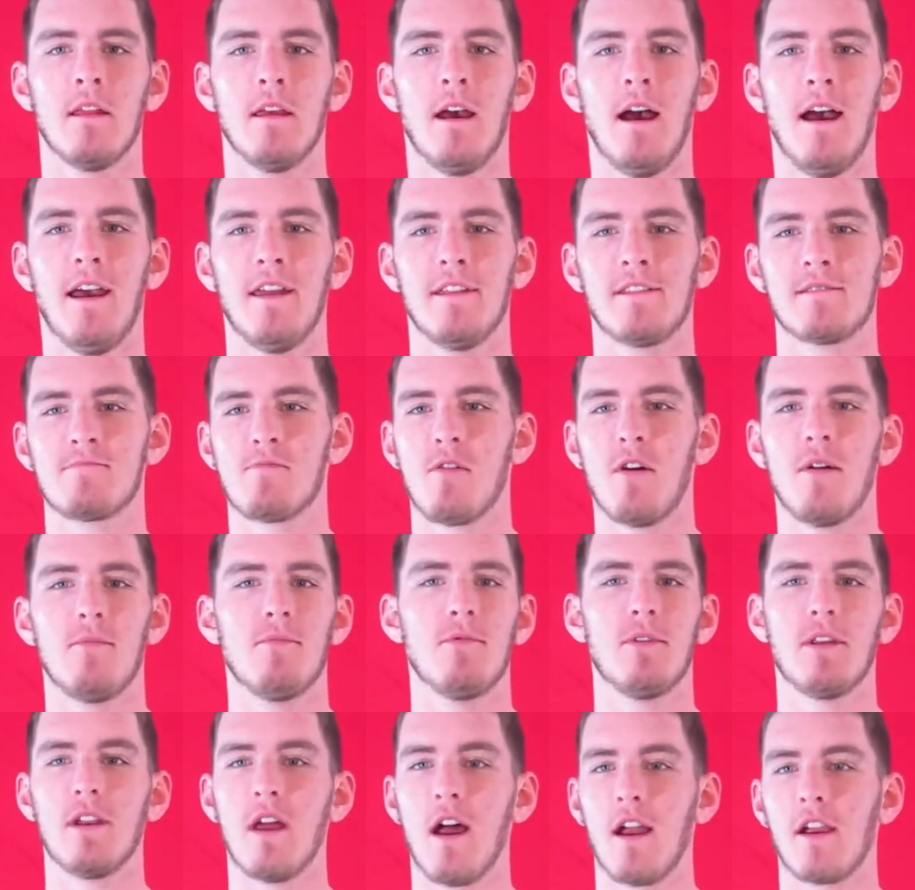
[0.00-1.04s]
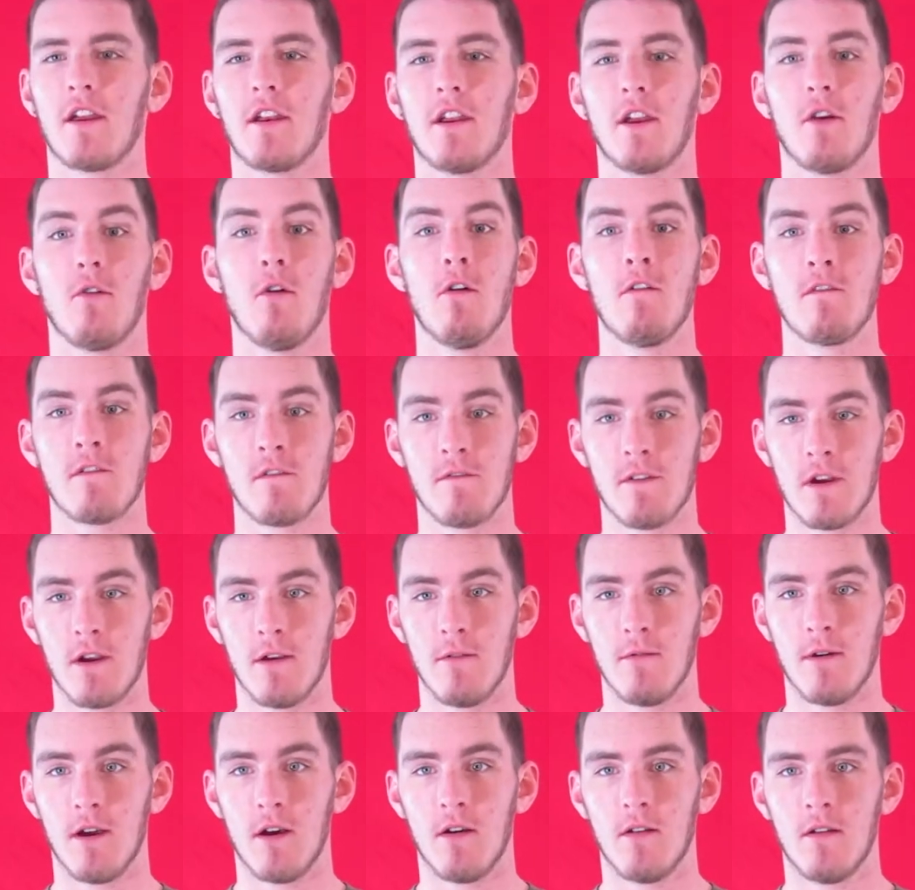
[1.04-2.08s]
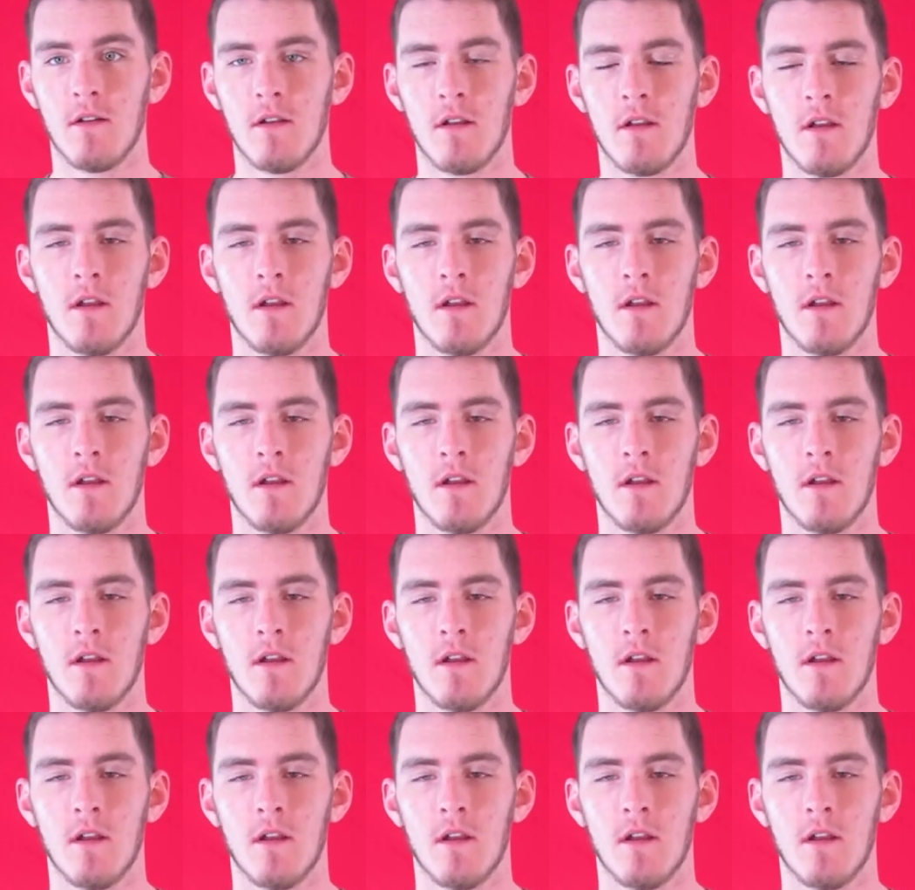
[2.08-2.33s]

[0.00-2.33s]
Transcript: it's probably not going to go over very well.